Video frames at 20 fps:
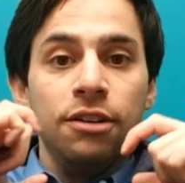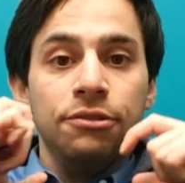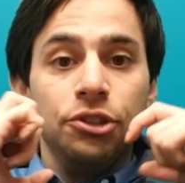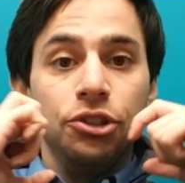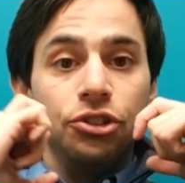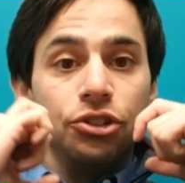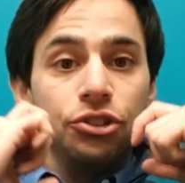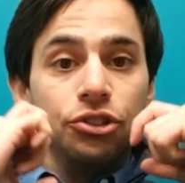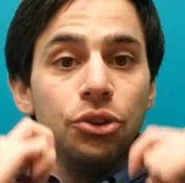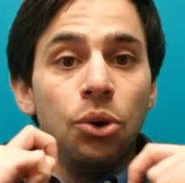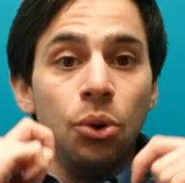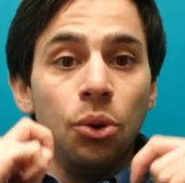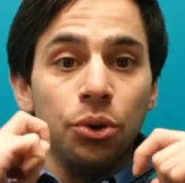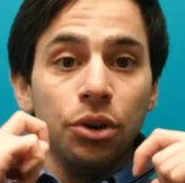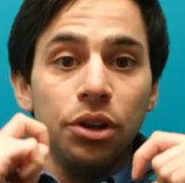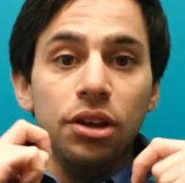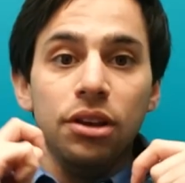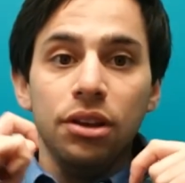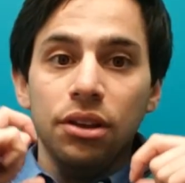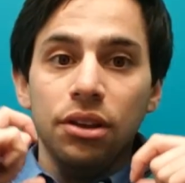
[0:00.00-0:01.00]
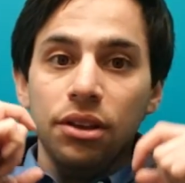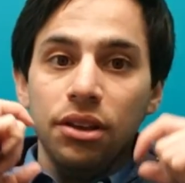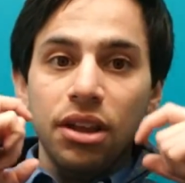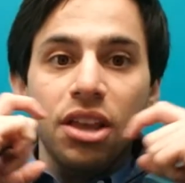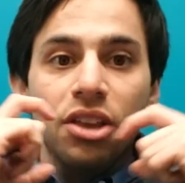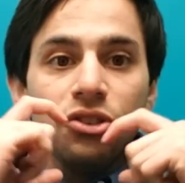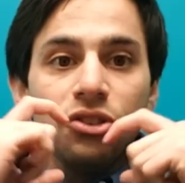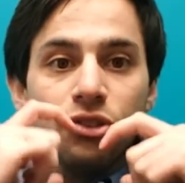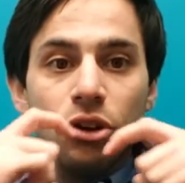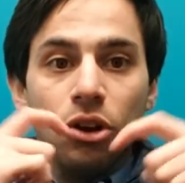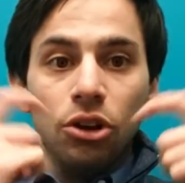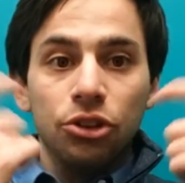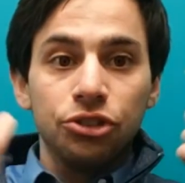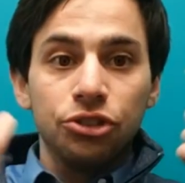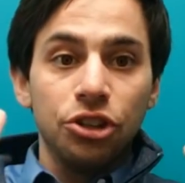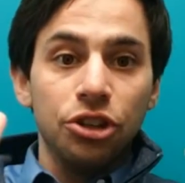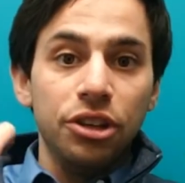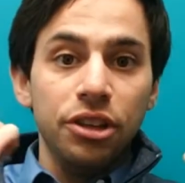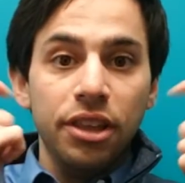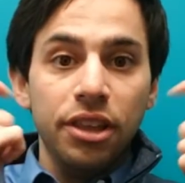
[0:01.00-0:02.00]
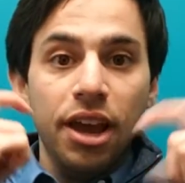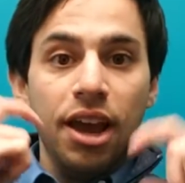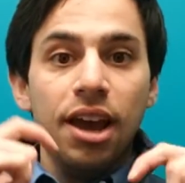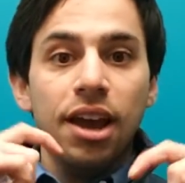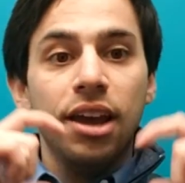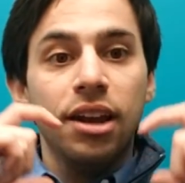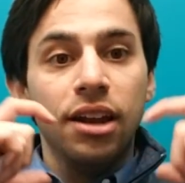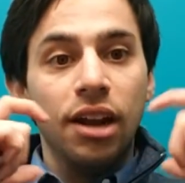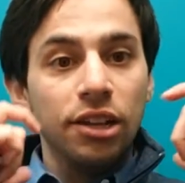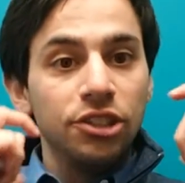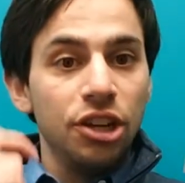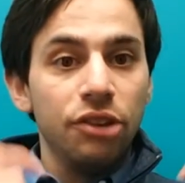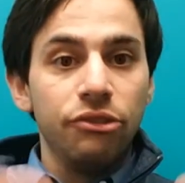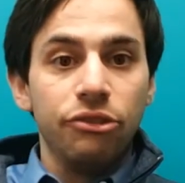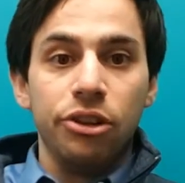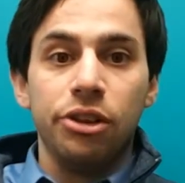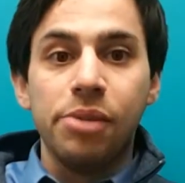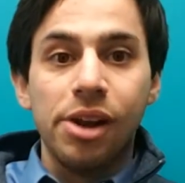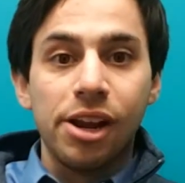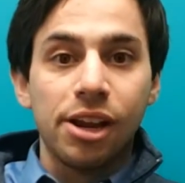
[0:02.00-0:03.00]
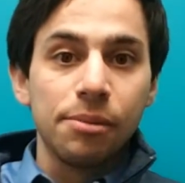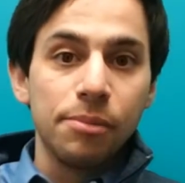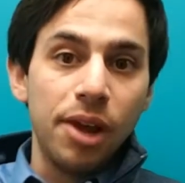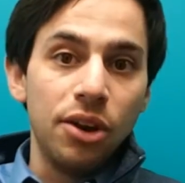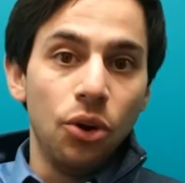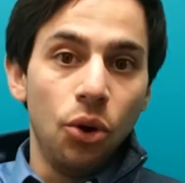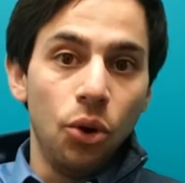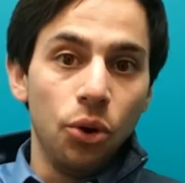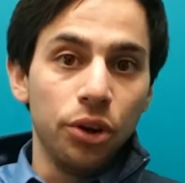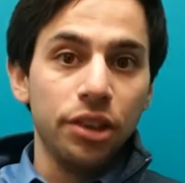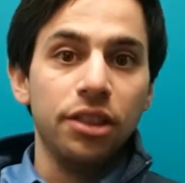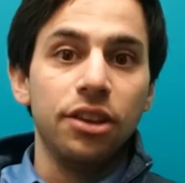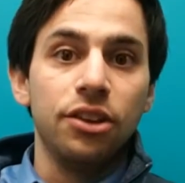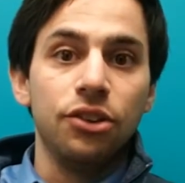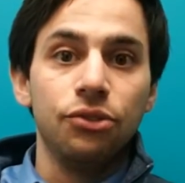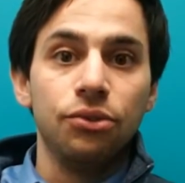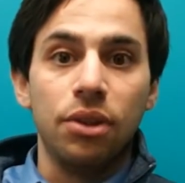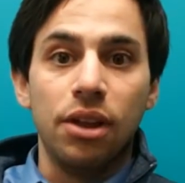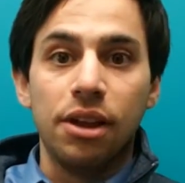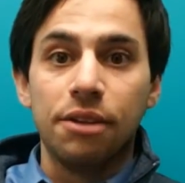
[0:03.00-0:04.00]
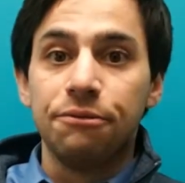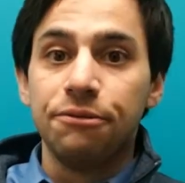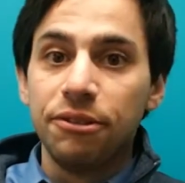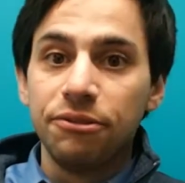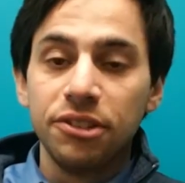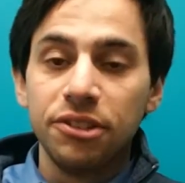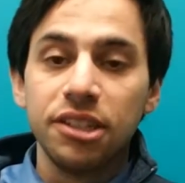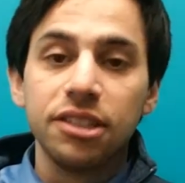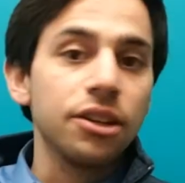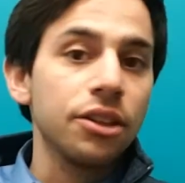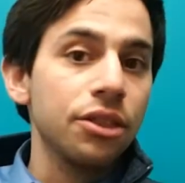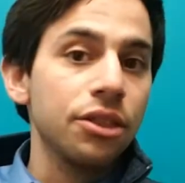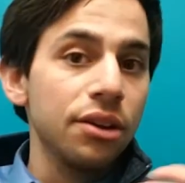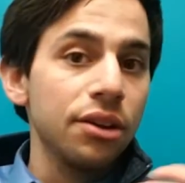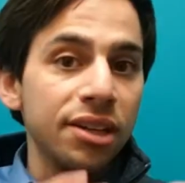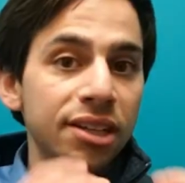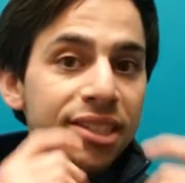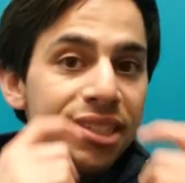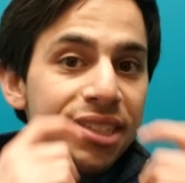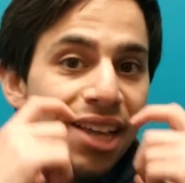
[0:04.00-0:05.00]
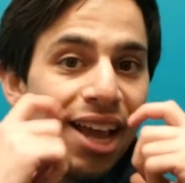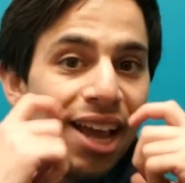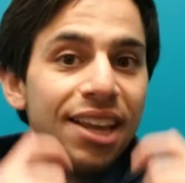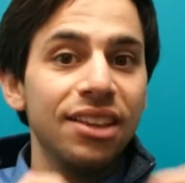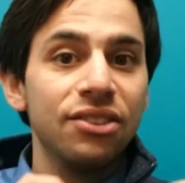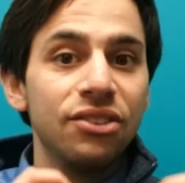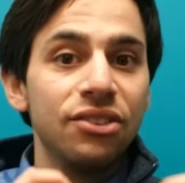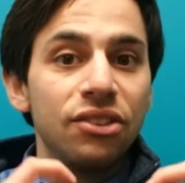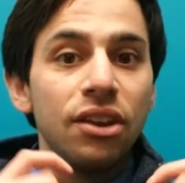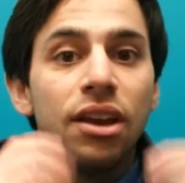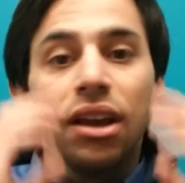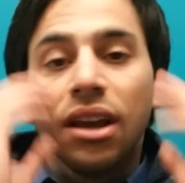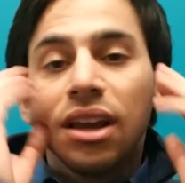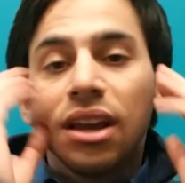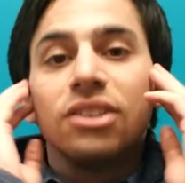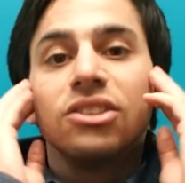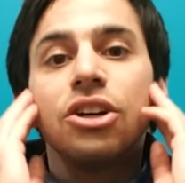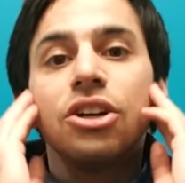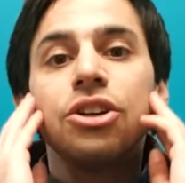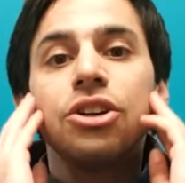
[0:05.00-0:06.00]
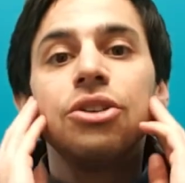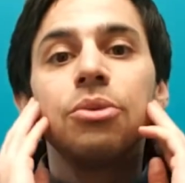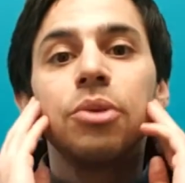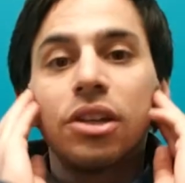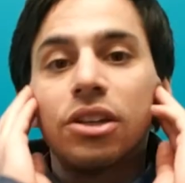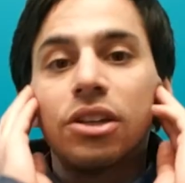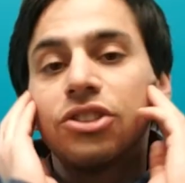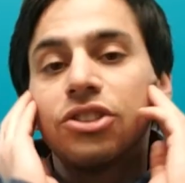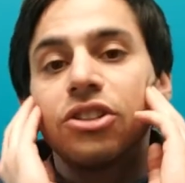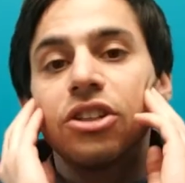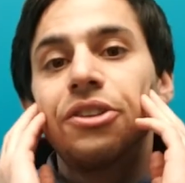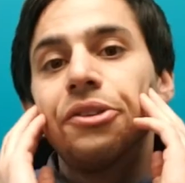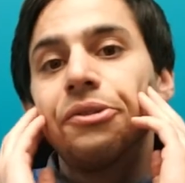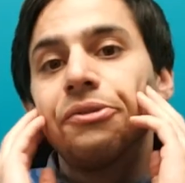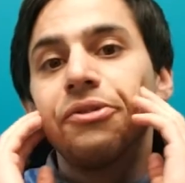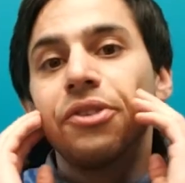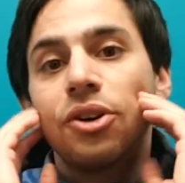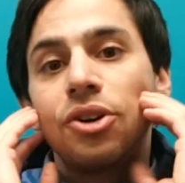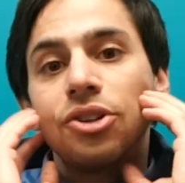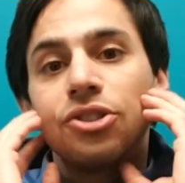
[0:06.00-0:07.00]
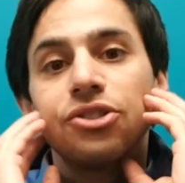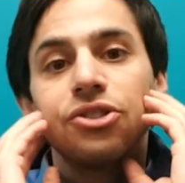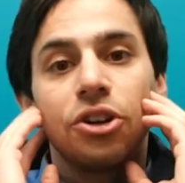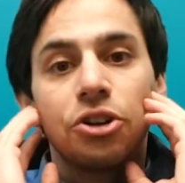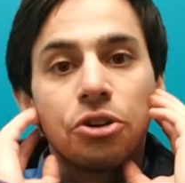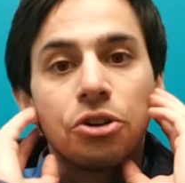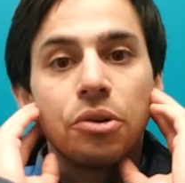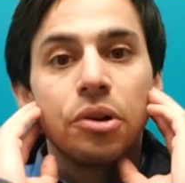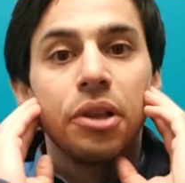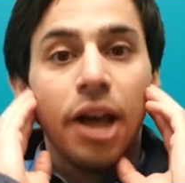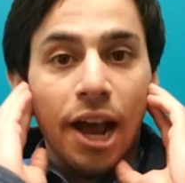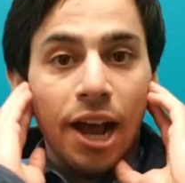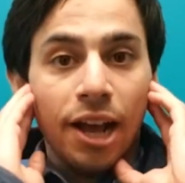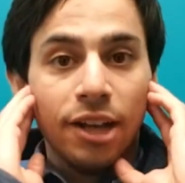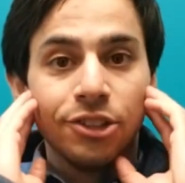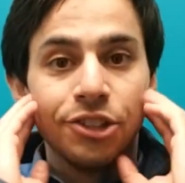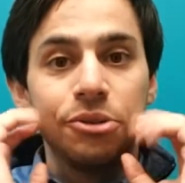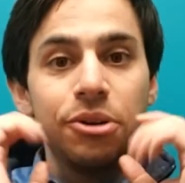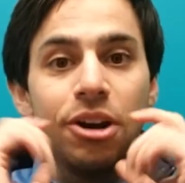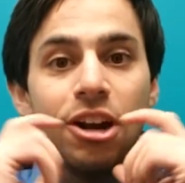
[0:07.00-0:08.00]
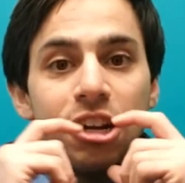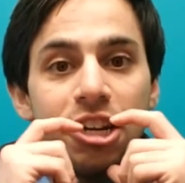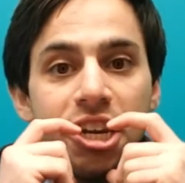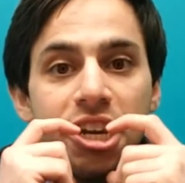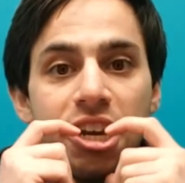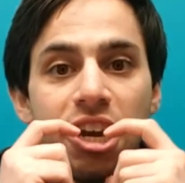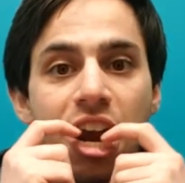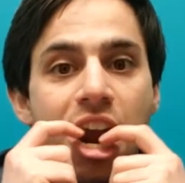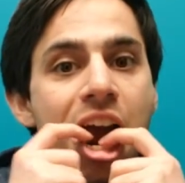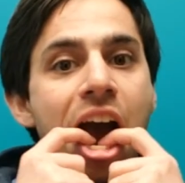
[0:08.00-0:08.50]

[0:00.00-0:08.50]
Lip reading: You just hold it So I'll show you that, and I generally recommend holding this for like 15 to 30 seconds until you really start to feel it start to relax around here.